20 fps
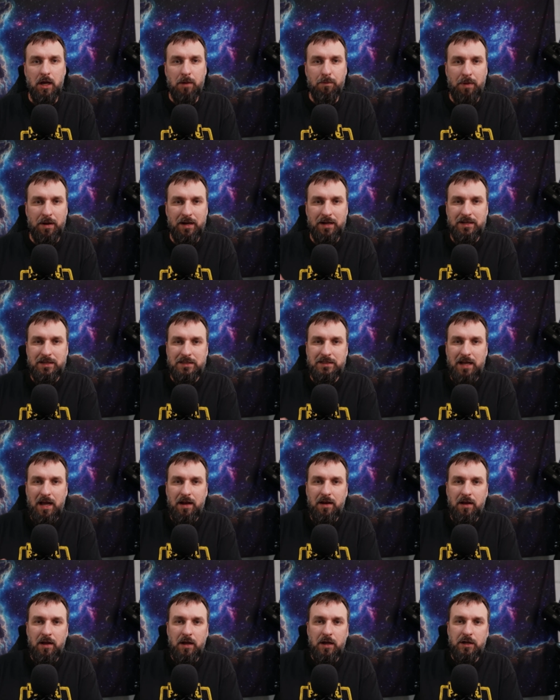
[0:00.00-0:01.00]
but
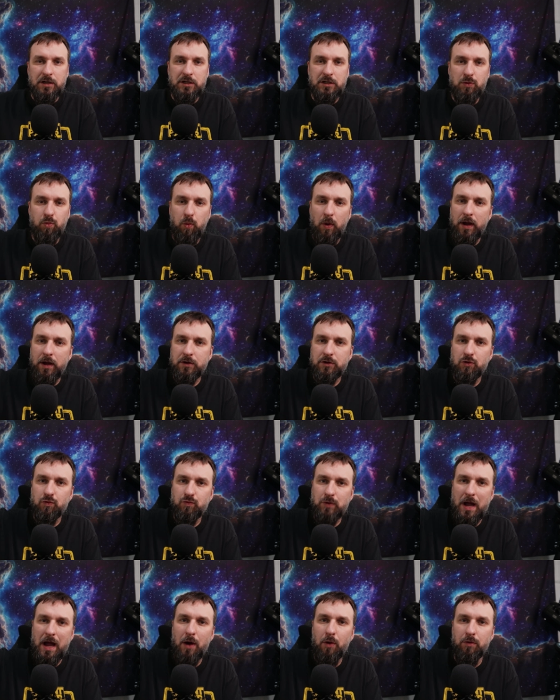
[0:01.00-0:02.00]
instead swings
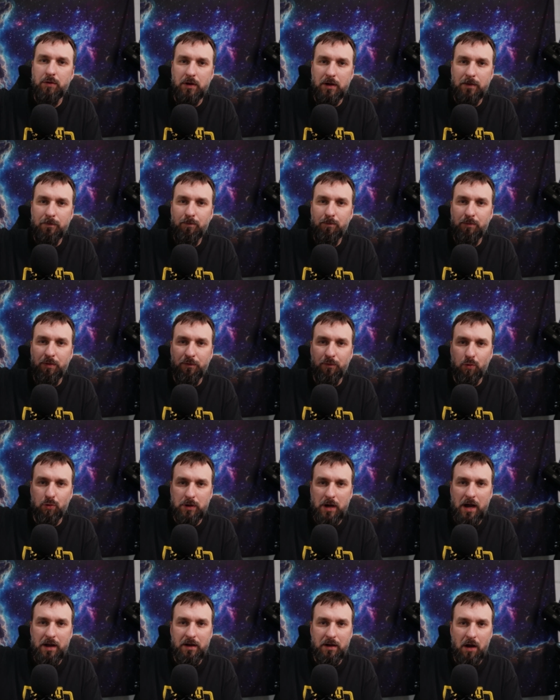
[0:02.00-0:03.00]
around it before
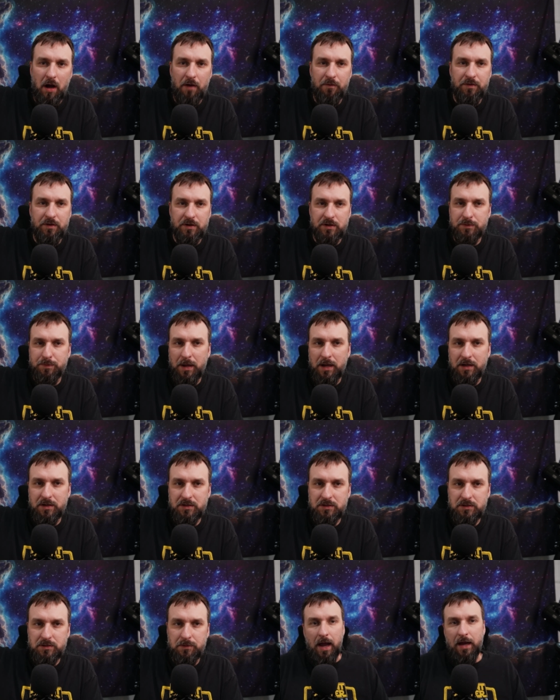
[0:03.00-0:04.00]
heading off into
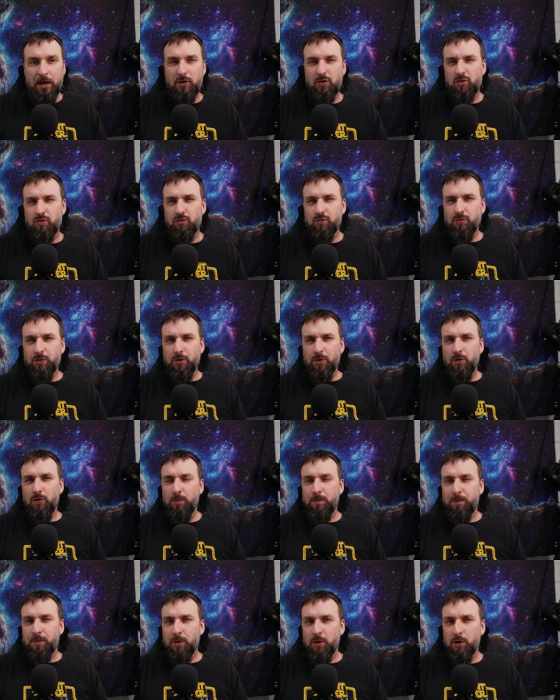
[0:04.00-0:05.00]
space. A
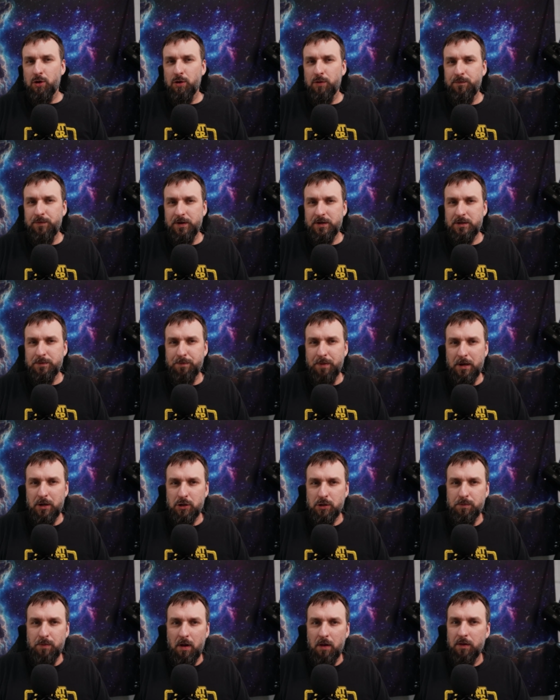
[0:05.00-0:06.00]
true perfect
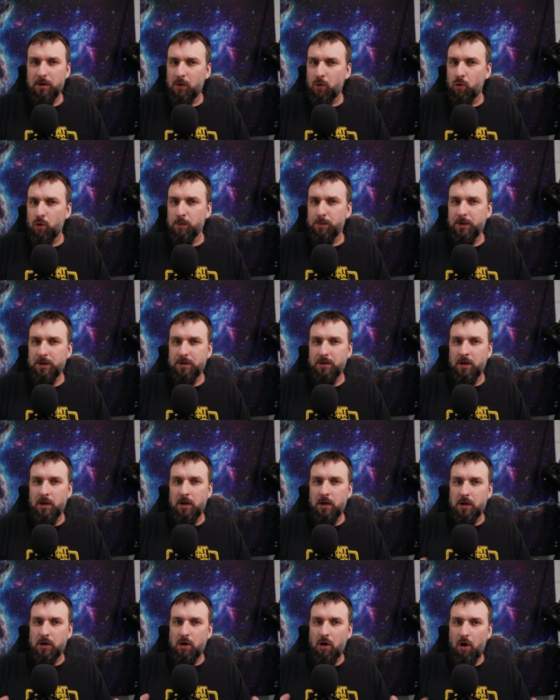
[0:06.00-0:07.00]
parabolic orbit
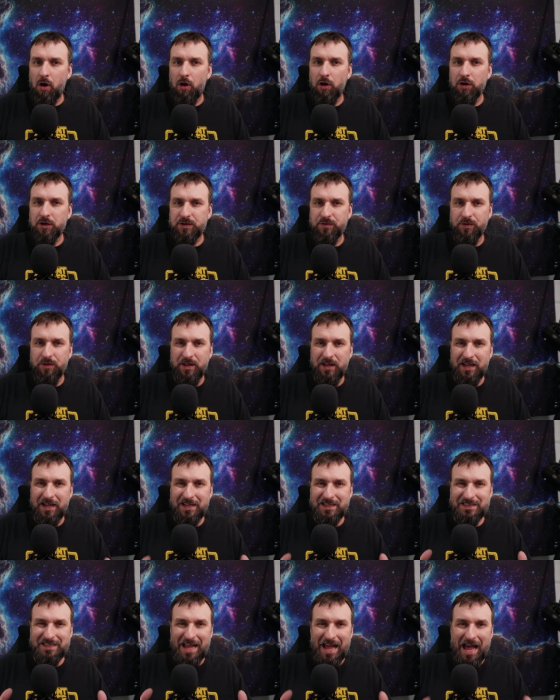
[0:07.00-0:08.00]
calls for the
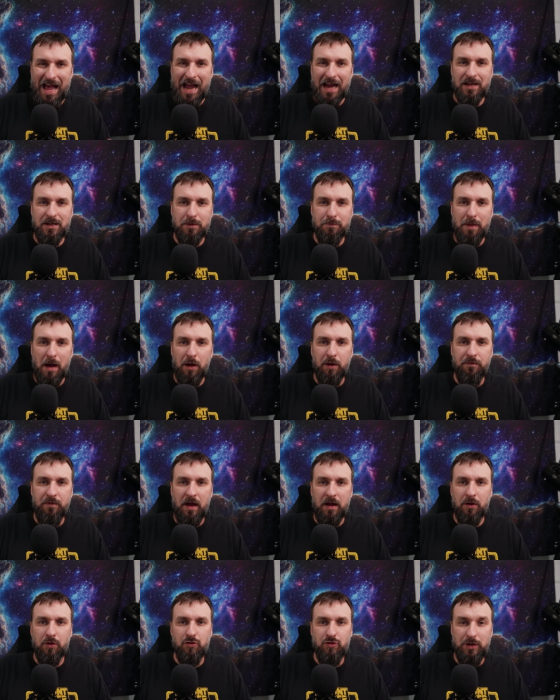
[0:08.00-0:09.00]
exact amount of
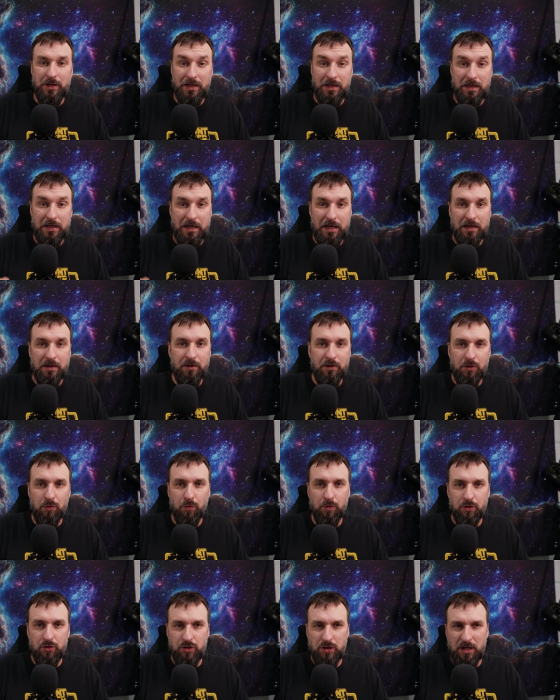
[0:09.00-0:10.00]
energy needed
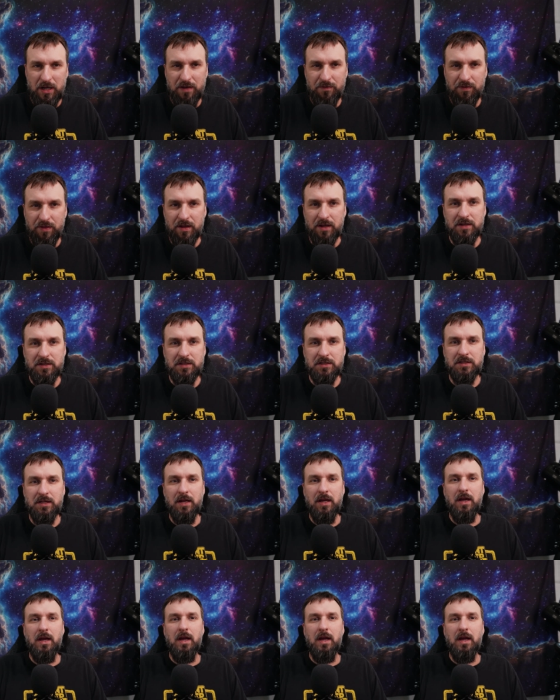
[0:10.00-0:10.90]
to achieve this,